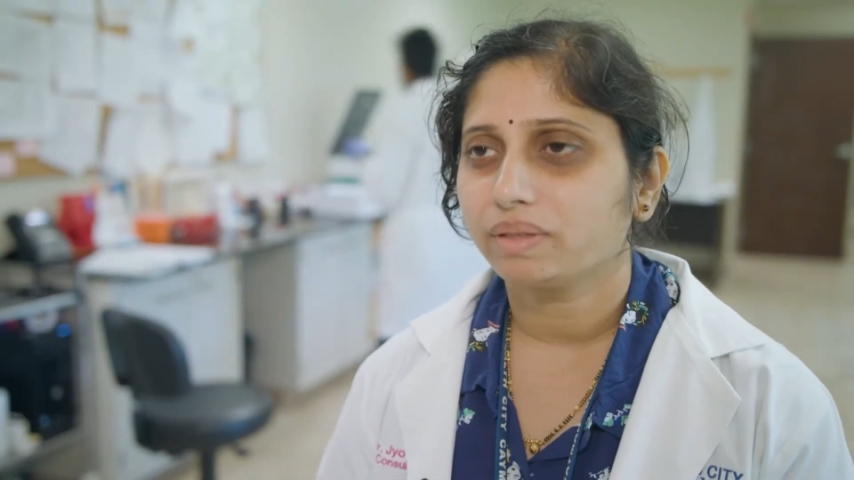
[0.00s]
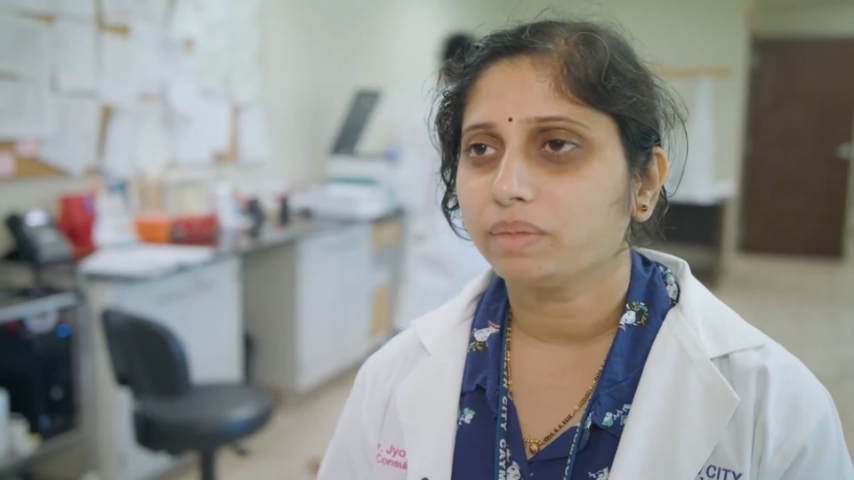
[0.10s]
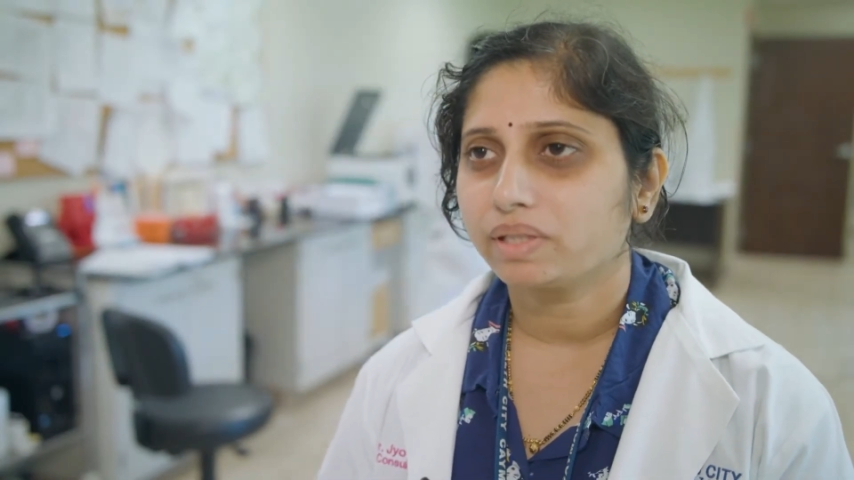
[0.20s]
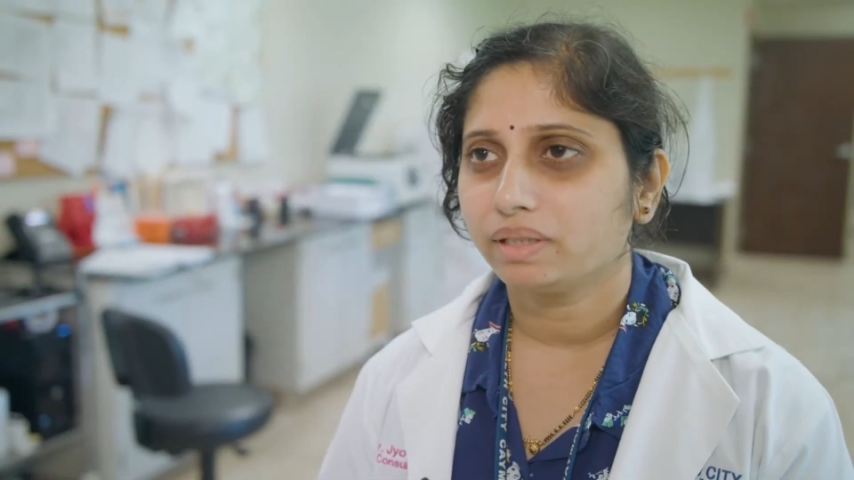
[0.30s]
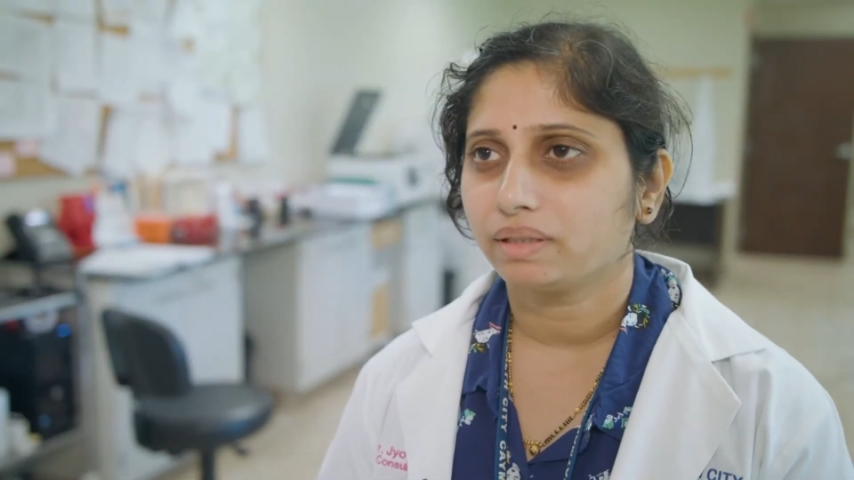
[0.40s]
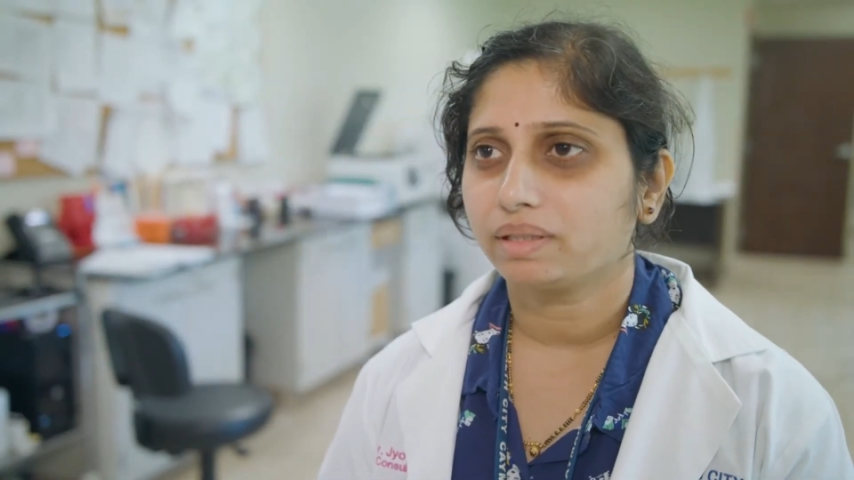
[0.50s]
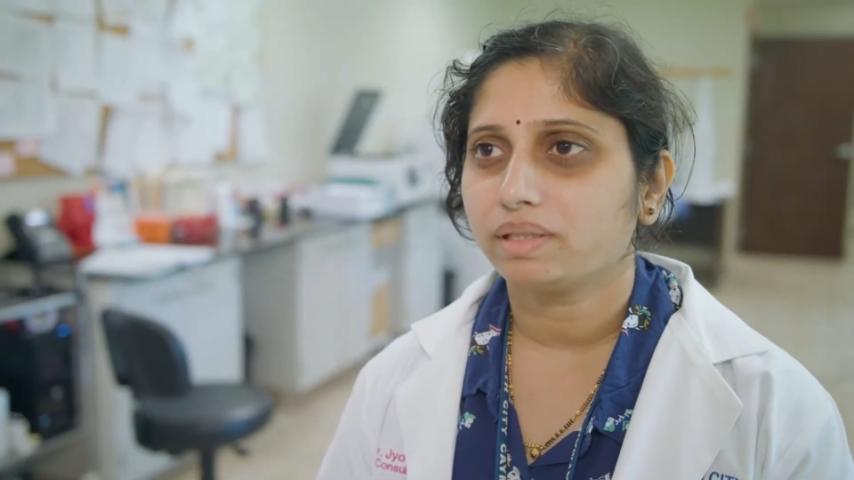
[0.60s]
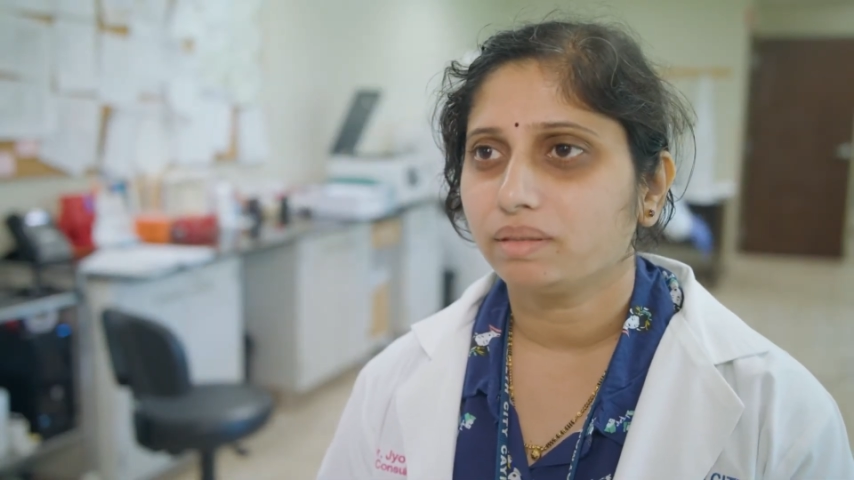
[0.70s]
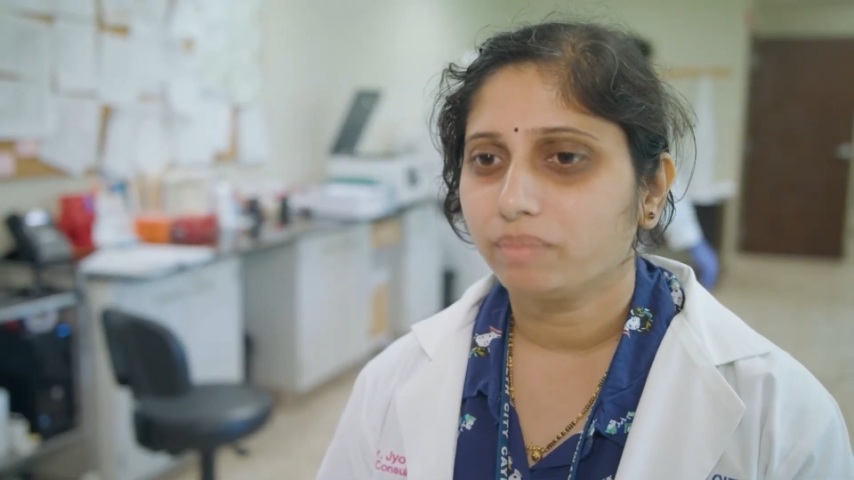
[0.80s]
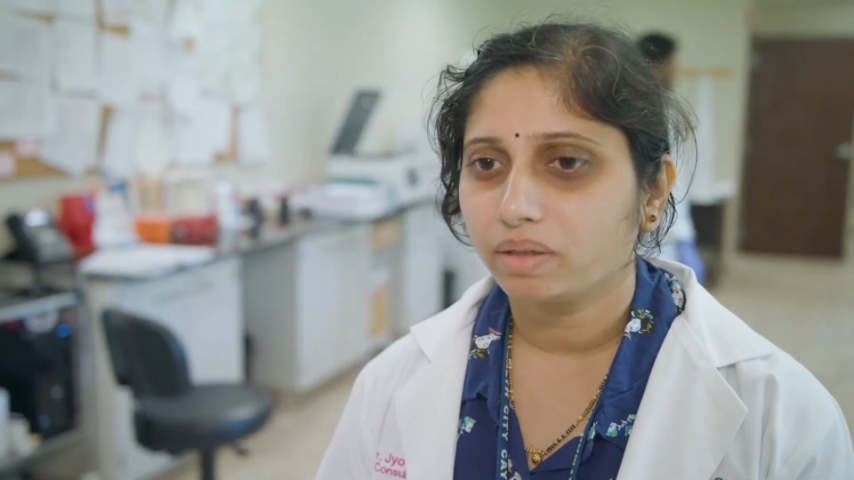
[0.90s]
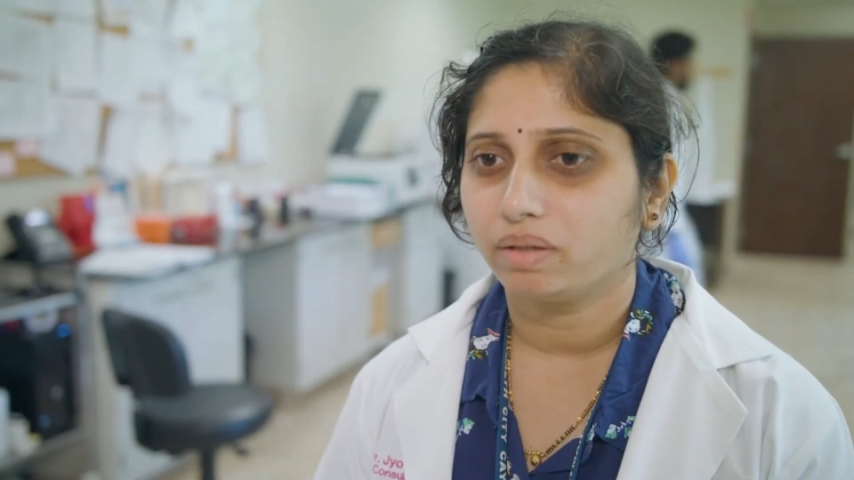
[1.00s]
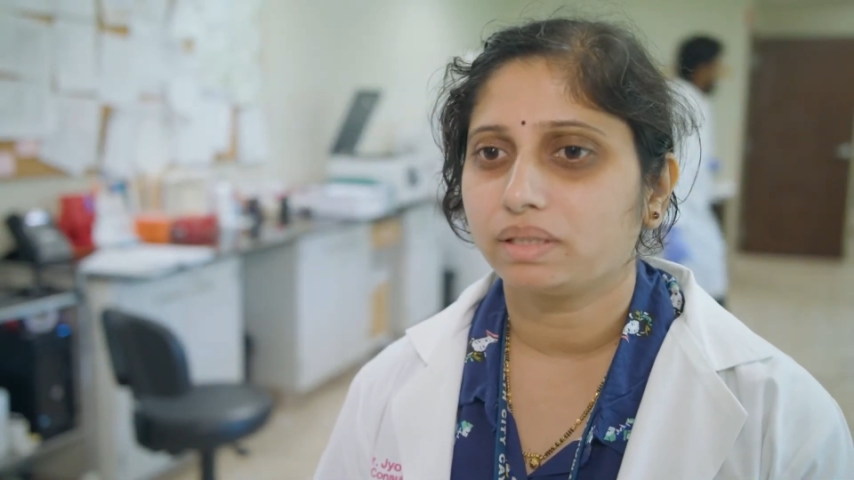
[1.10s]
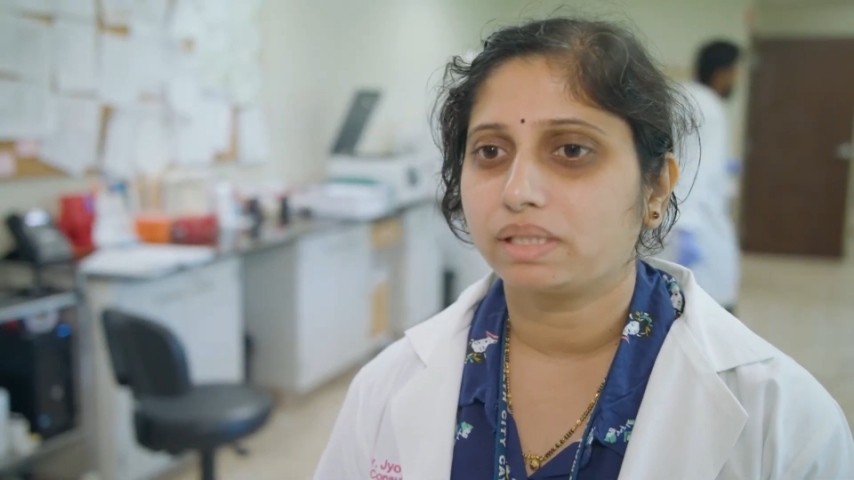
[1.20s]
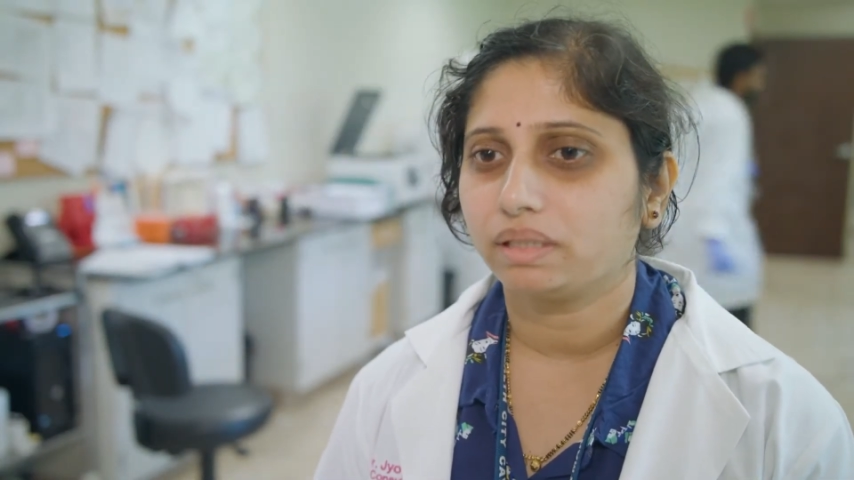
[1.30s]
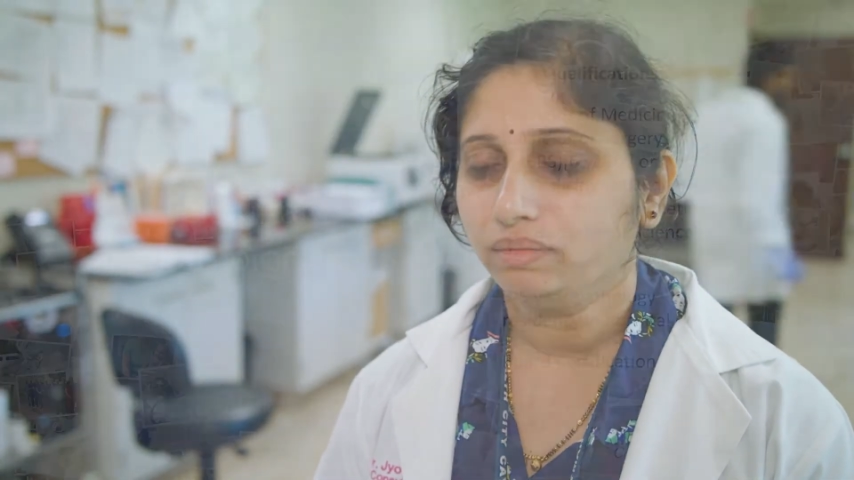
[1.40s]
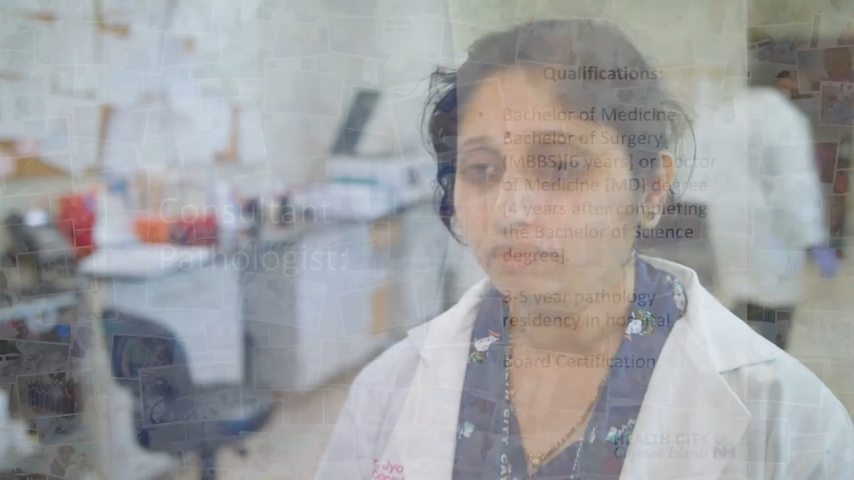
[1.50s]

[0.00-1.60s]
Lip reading: much interested because